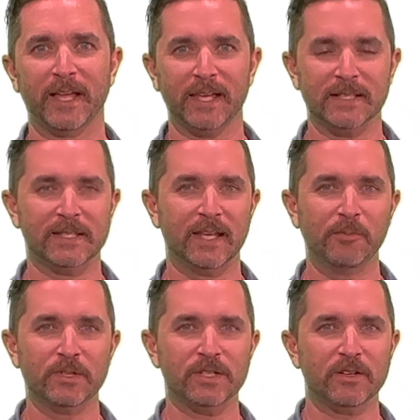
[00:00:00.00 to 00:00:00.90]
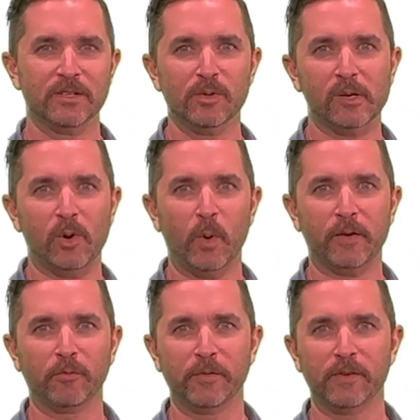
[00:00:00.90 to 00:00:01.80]
again. Today we're just going to do a
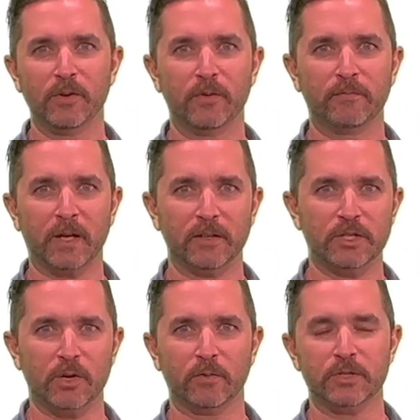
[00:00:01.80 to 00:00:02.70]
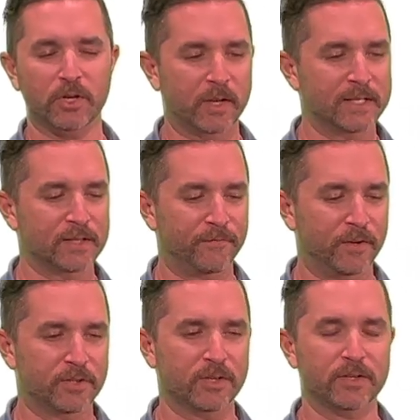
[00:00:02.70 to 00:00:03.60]
quick review, kind of showcase some
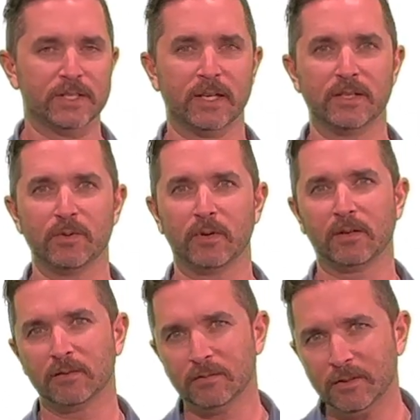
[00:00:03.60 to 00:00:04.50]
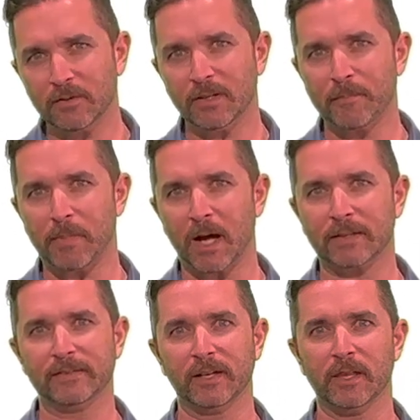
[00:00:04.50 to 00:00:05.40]
features and do a little
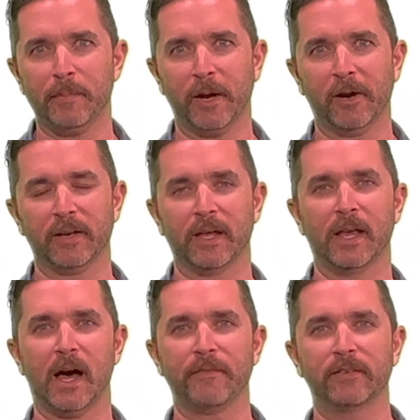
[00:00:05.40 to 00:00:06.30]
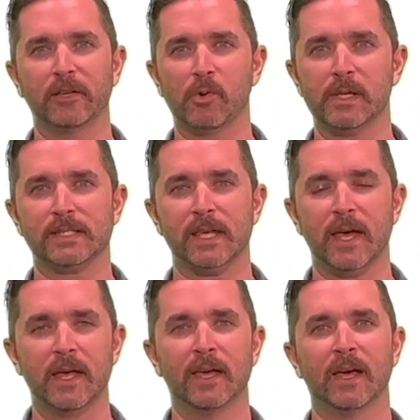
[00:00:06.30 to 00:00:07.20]
unboxing on the Parrot Anafi
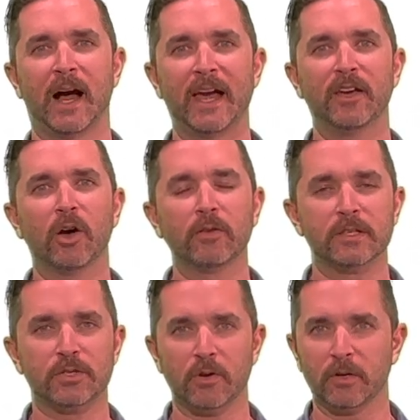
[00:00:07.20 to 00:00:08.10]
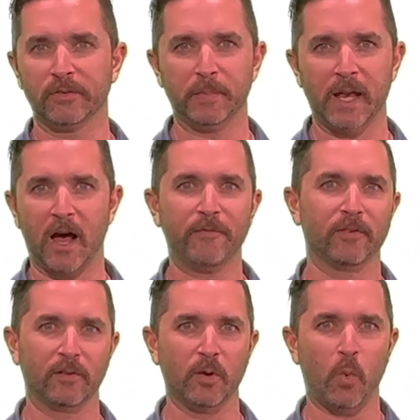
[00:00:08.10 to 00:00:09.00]
USA. I know this drone has been out
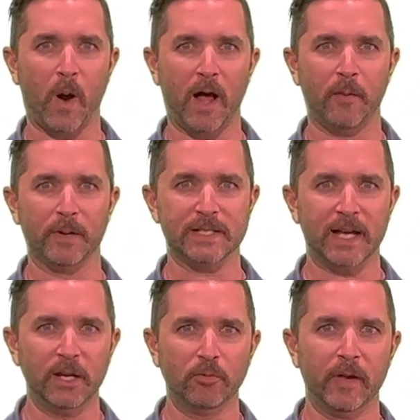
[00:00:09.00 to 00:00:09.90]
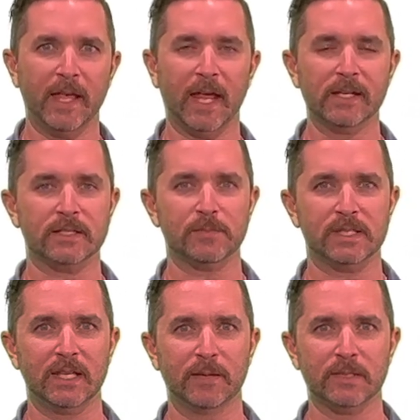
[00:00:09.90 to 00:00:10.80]
for a little while, but it's kind of regaining some
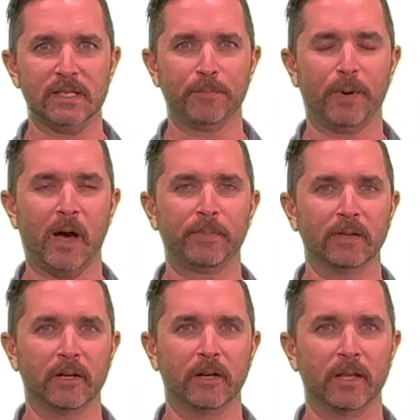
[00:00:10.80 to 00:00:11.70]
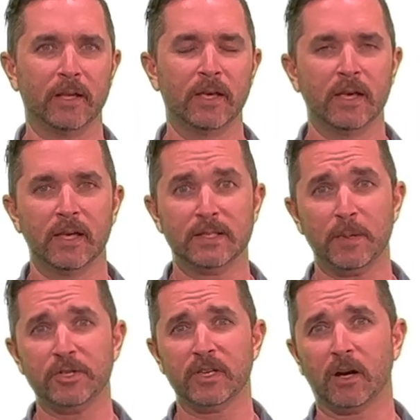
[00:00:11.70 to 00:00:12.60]
steam and some popularity,
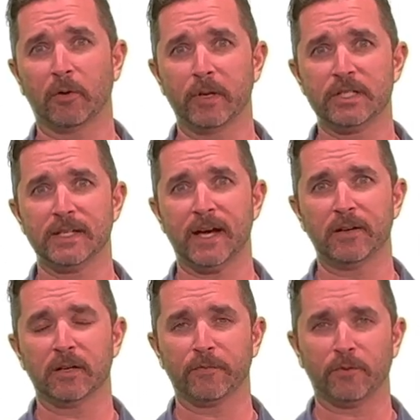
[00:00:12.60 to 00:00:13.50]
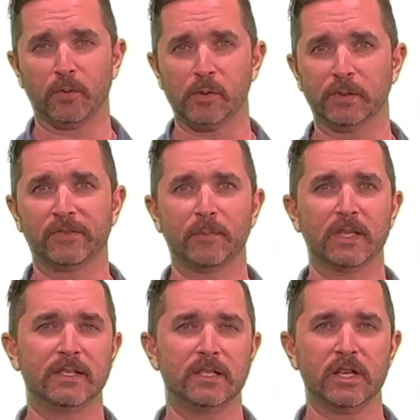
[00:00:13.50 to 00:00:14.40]
especially in our region down here in Florida with some of
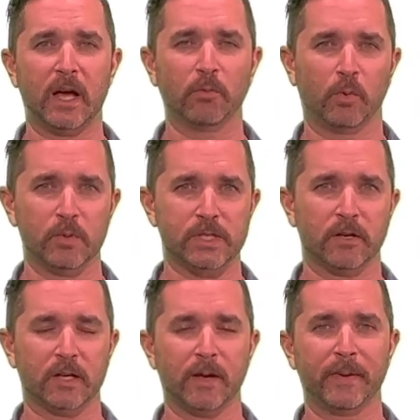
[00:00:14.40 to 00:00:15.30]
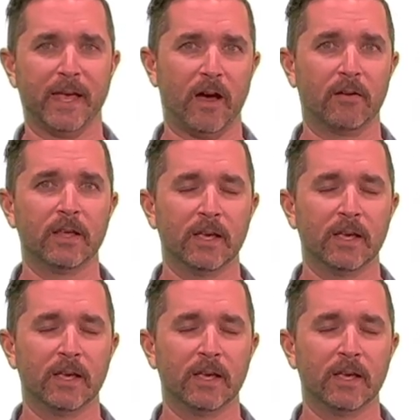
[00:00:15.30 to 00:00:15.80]
the DJI rules that are coming out